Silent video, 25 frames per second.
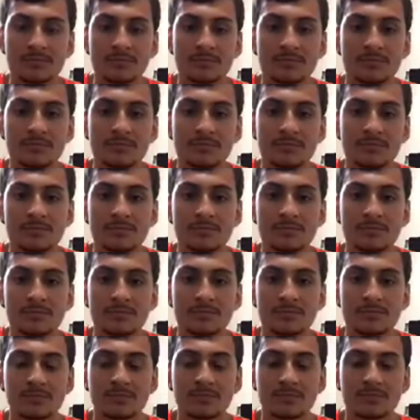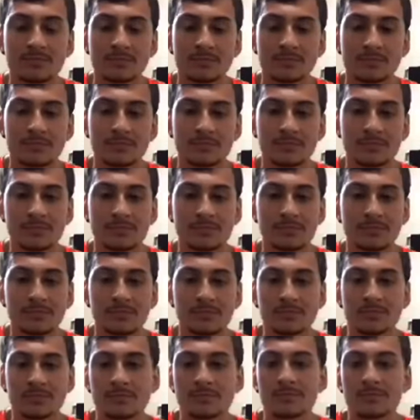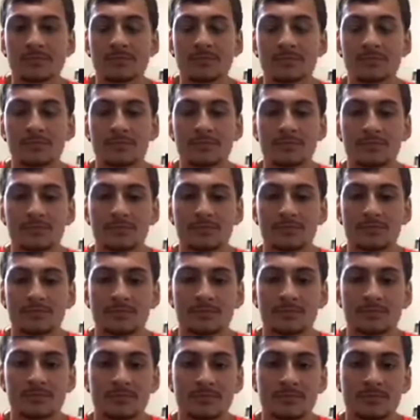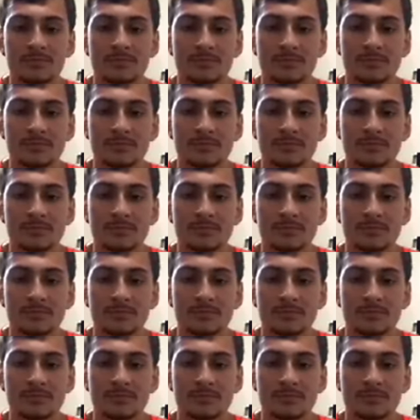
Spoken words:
[no speech]